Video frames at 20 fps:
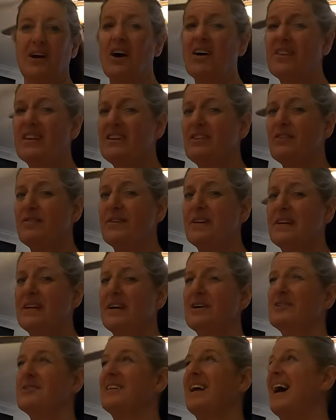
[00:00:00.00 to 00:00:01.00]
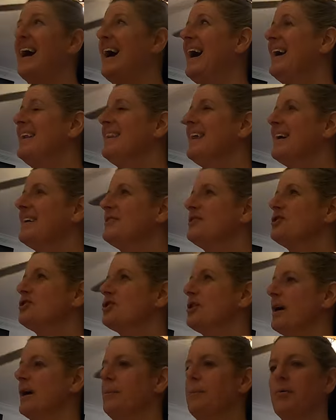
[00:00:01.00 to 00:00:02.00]
On these videos, I like to
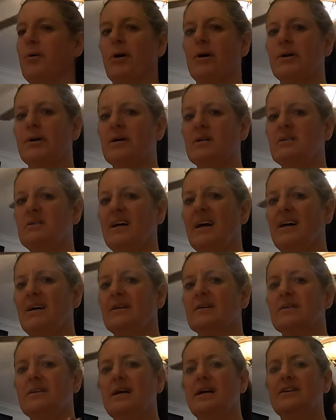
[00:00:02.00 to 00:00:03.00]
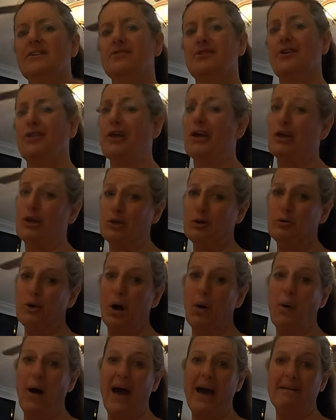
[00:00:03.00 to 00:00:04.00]
try products out so that you
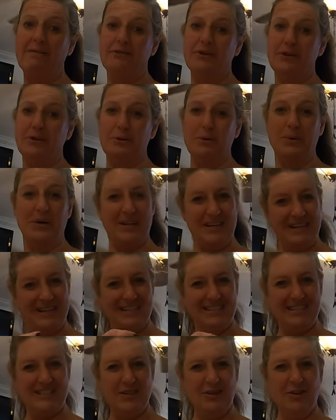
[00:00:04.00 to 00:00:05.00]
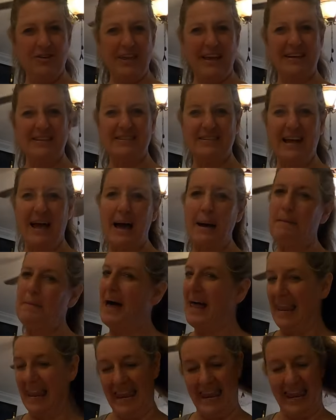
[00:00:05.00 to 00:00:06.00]
don't have to. Till next
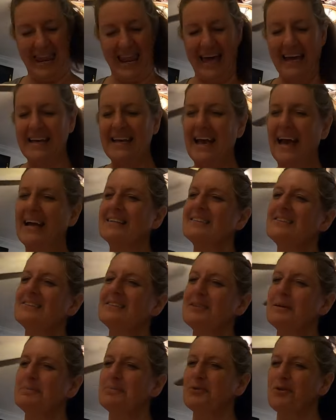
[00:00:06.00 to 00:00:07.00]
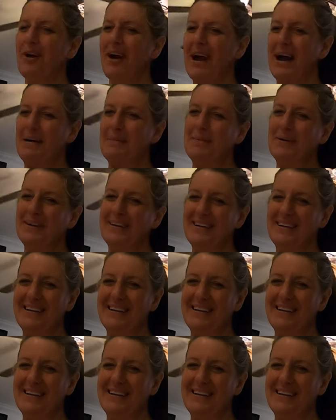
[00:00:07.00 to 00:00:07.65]
time, like and subscribe.